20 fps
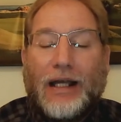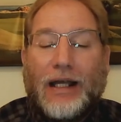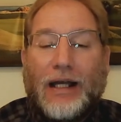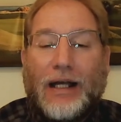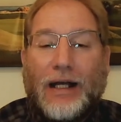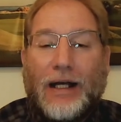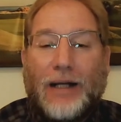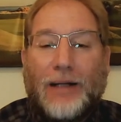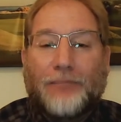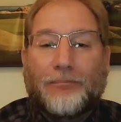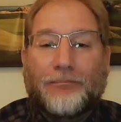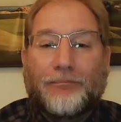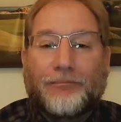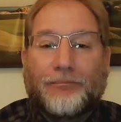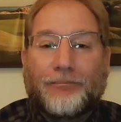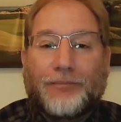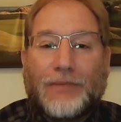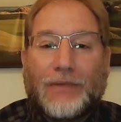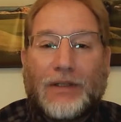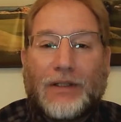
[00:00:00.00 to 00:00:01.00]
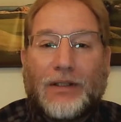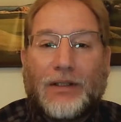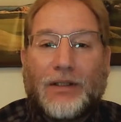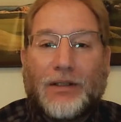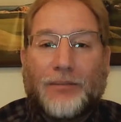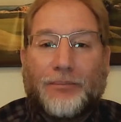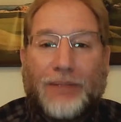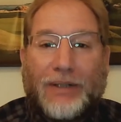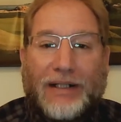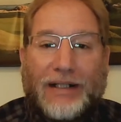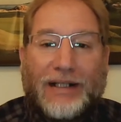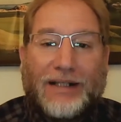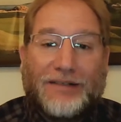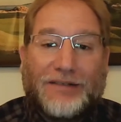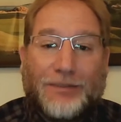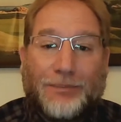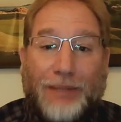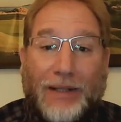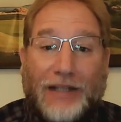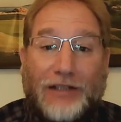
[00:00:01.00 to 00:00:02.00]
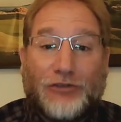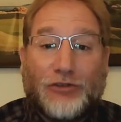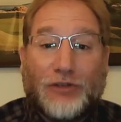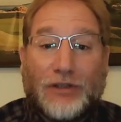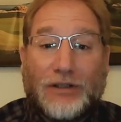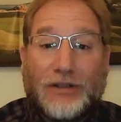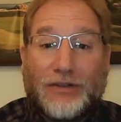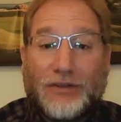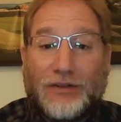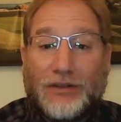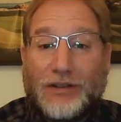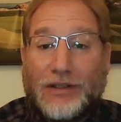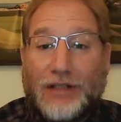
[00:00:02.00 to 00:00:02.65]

But against the Patriots,